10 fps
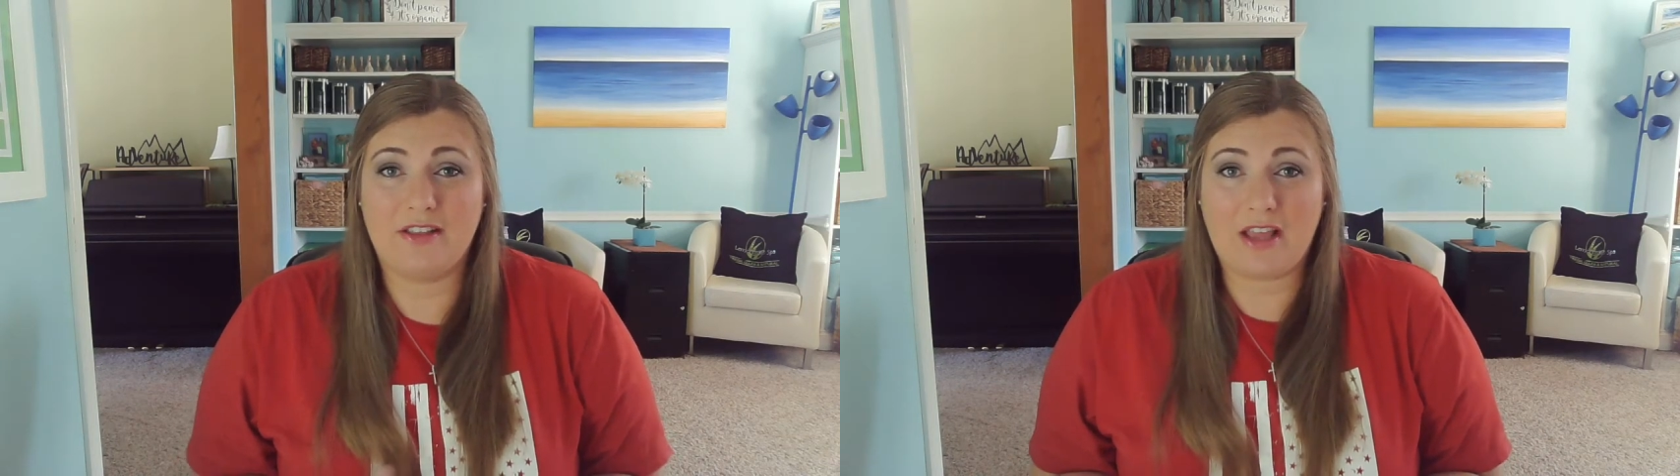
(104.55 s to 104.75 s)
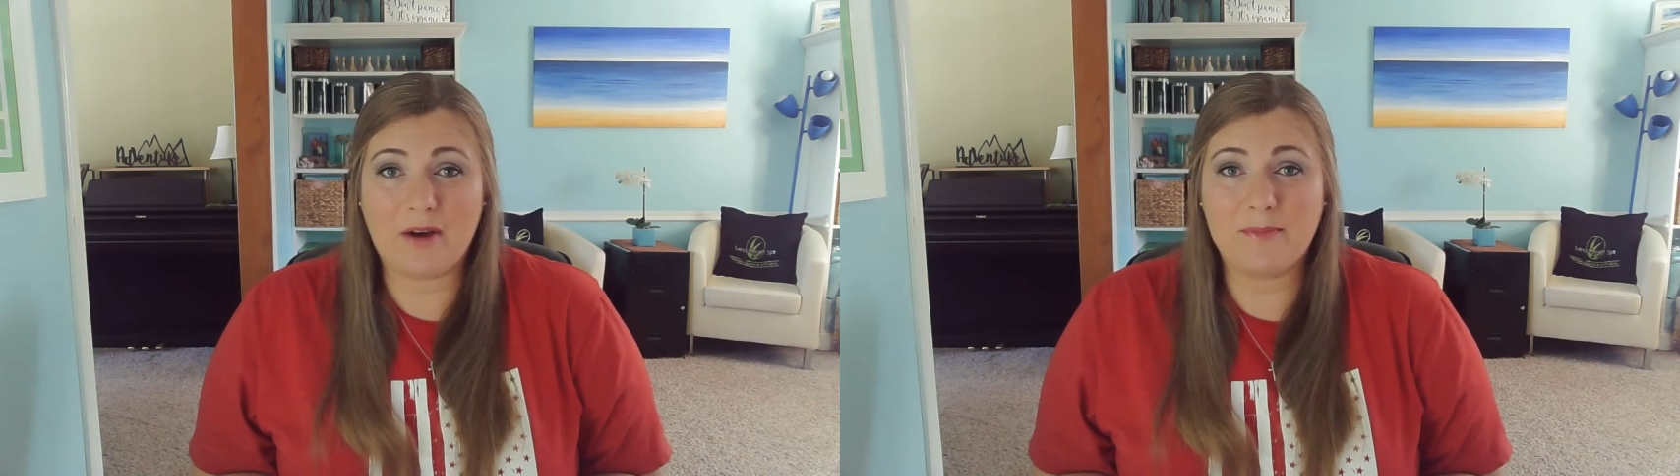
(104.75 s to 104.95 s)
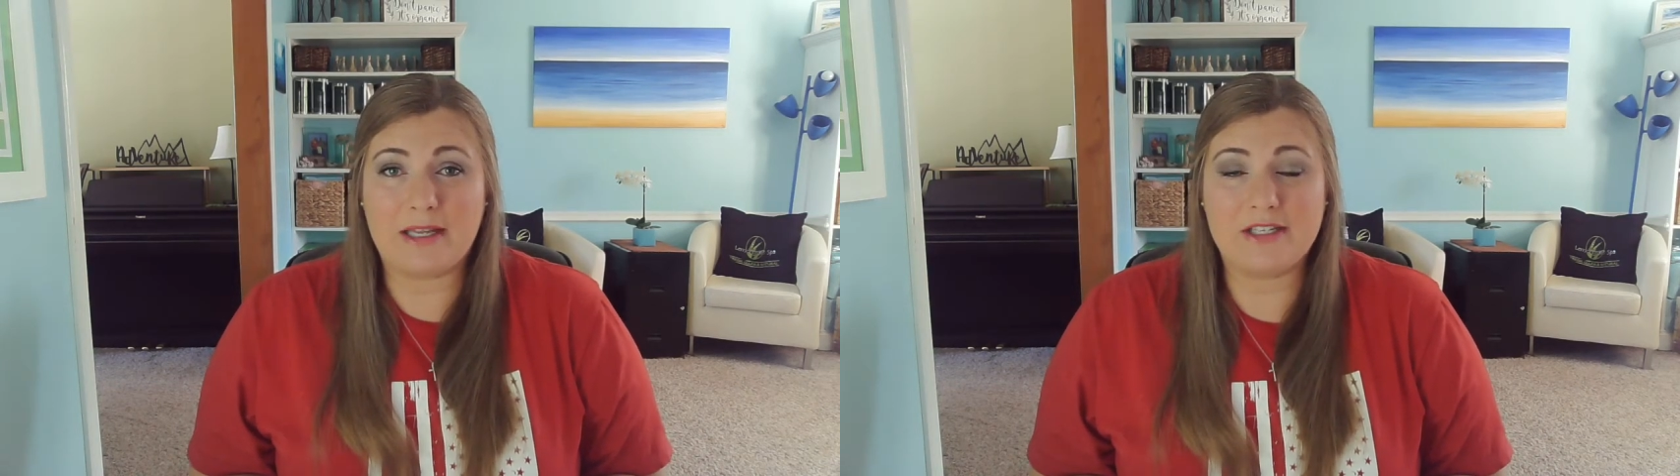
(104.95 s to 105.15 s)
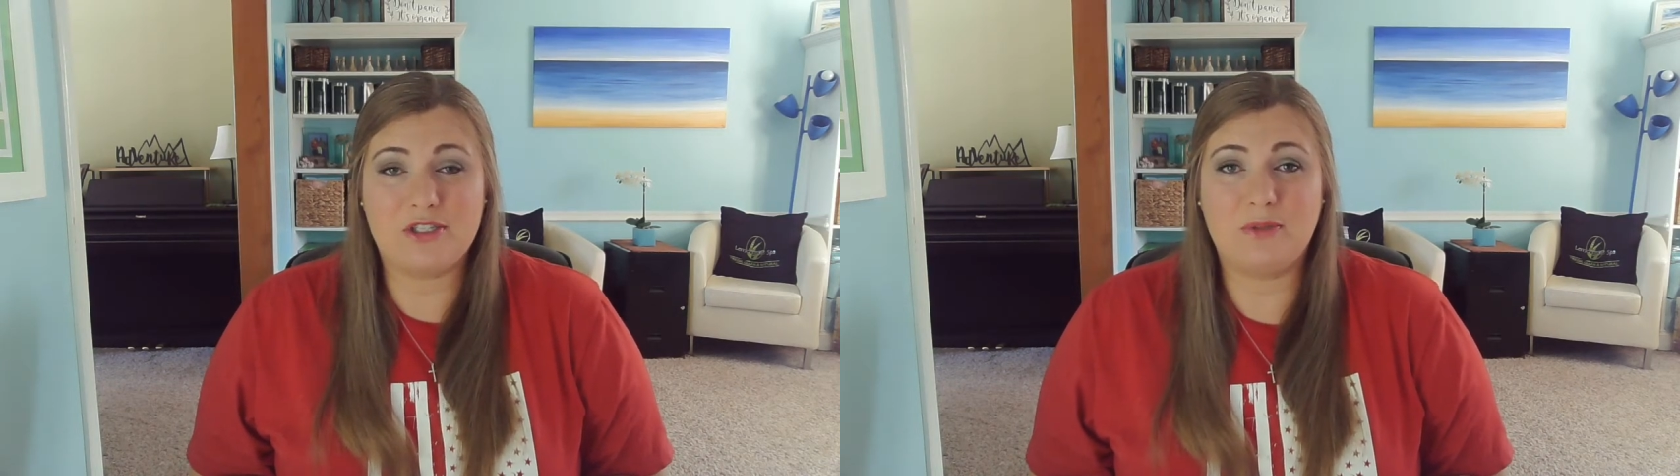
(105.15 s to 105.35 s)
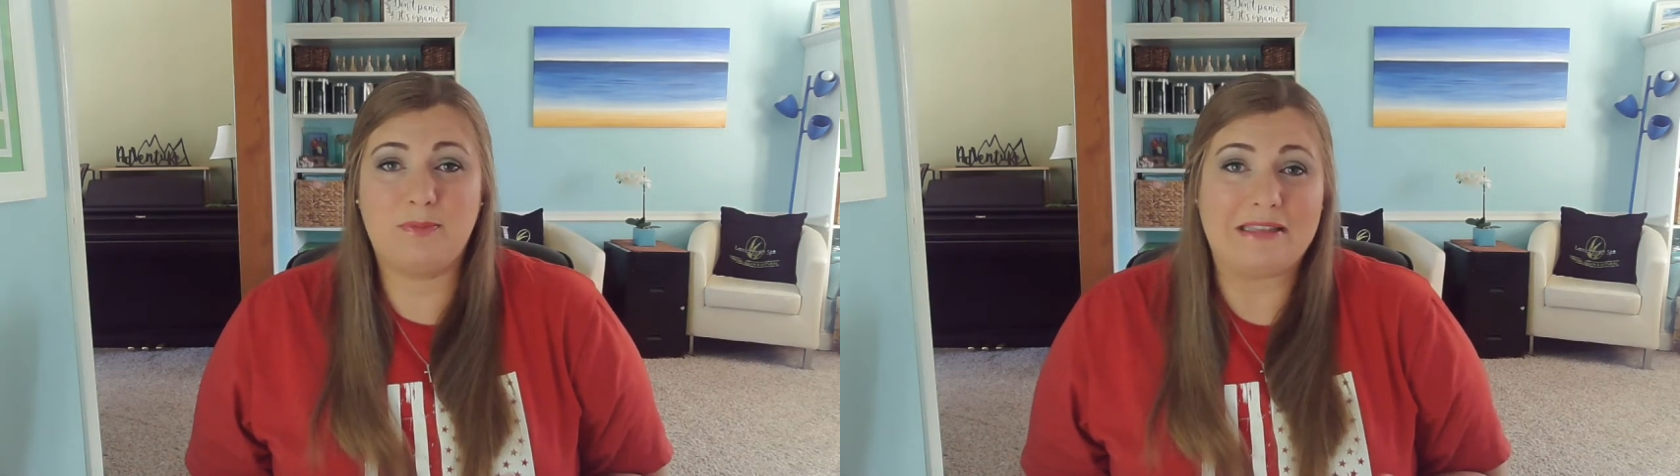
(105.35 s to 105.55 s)
they're meant
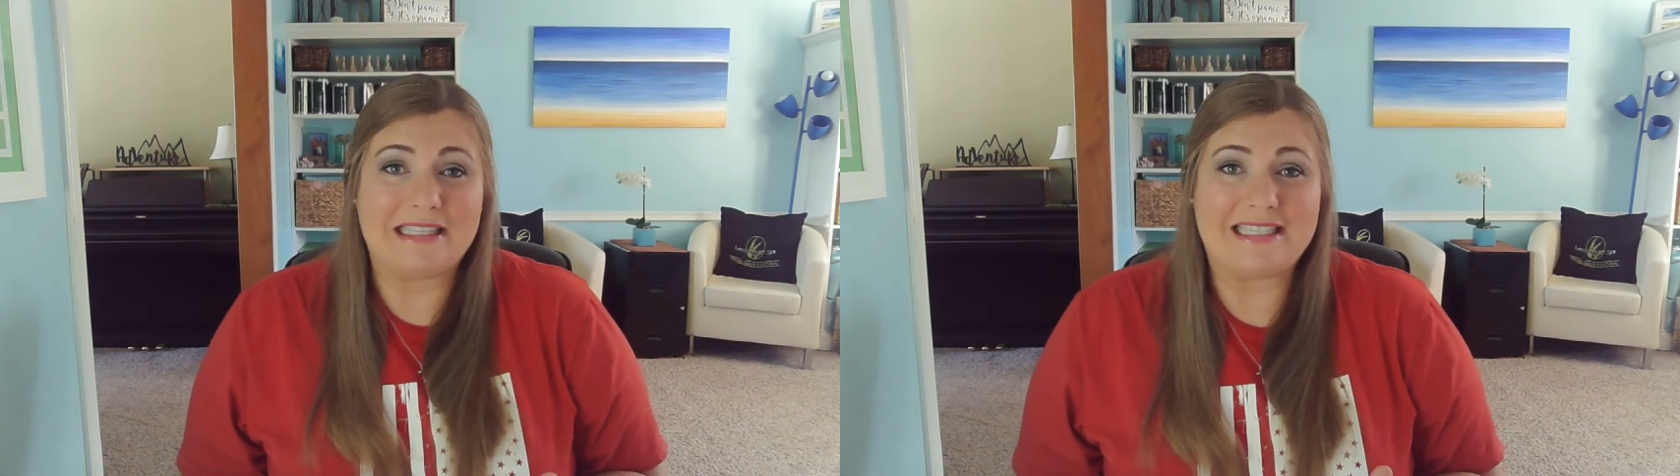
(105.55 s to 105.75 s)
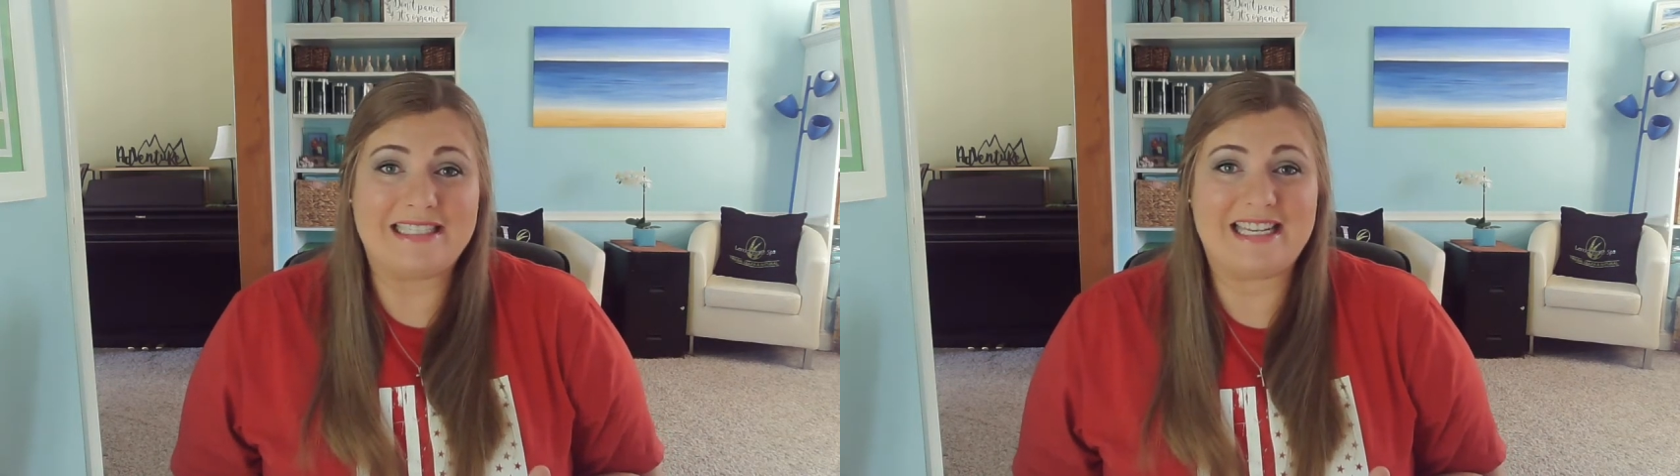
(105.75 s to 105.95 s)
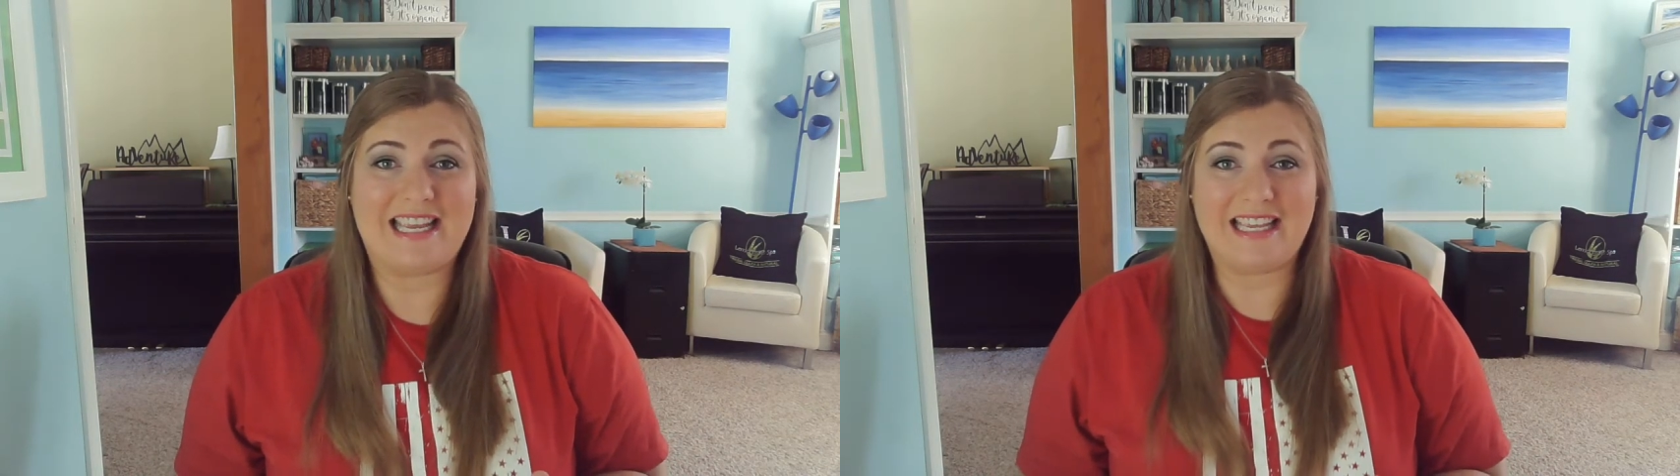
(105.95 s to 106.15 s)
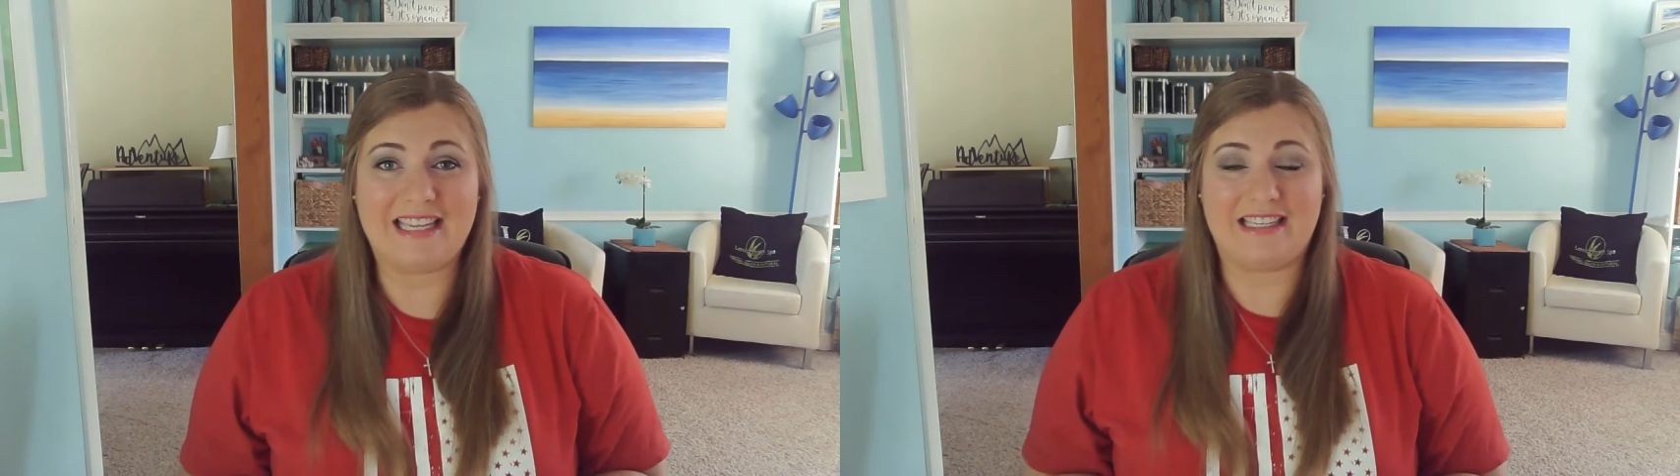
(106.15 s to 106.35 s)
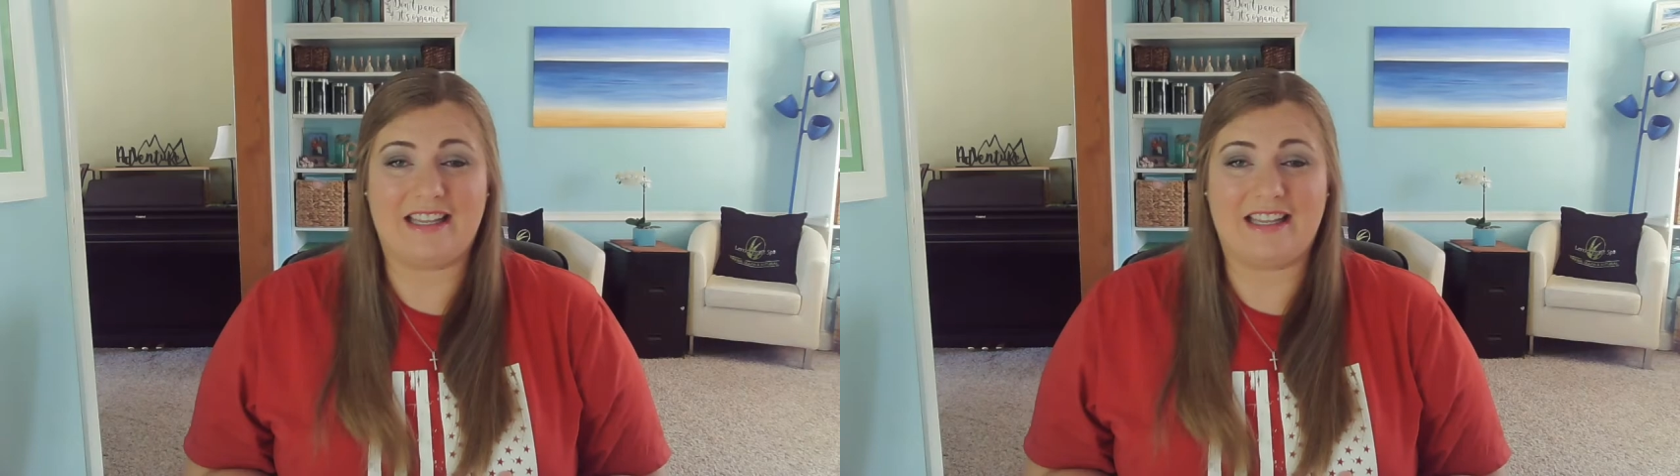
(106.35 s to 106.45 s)
to blend in.